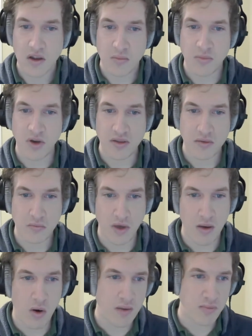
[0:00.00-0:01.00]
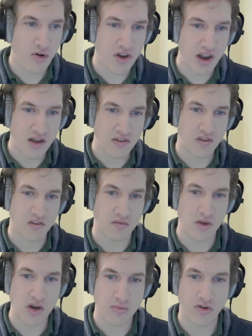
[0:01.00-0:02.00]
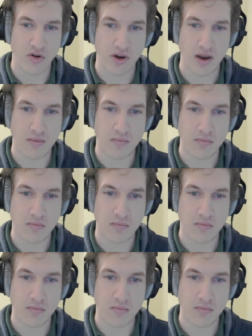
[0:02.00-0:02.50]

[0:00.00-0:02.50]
But I want to point out that this Munin program,